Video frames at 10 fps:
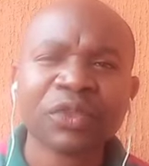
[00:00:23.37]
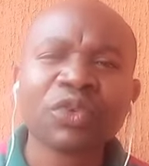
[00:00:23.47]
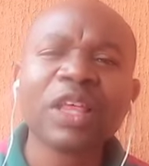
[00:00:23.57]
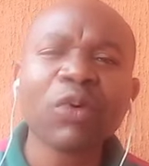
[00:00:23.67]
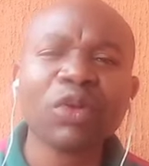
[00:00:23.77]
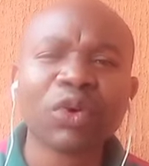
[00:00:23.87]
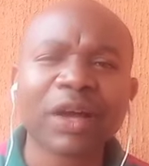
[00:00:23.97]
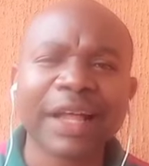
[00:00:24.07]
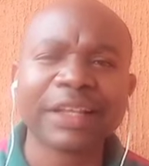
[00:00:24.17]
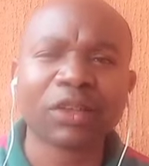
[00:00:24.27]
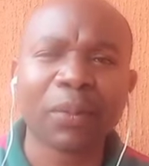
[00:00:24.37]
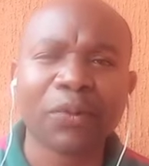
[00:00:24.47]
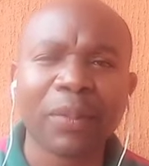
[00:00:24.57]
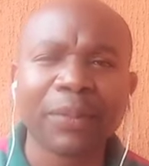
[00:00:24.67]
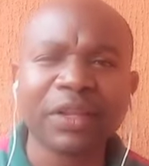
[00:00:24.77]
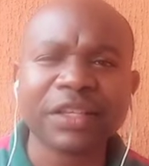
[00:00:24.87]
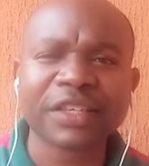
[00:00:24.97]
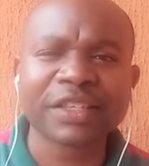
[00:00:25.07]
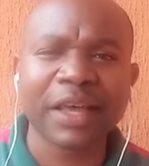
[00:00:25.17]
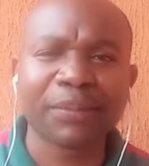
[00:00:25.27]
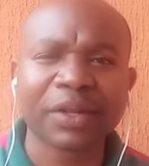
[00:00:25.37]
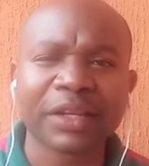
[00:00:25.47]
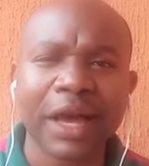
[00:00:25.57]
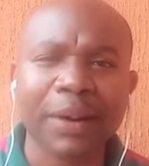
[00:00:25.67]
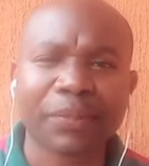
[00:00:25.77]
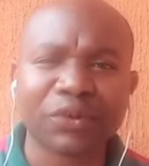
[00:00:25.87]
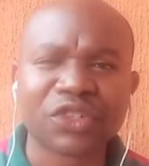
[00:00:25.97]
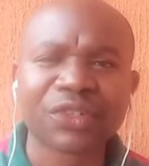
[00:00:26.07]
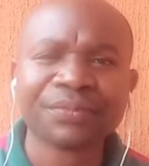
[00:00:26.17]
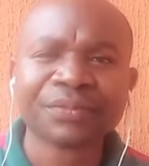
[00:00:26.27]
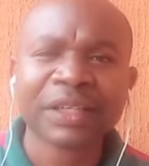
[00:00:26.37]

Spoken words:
Today we look at the non-probability sampling approach.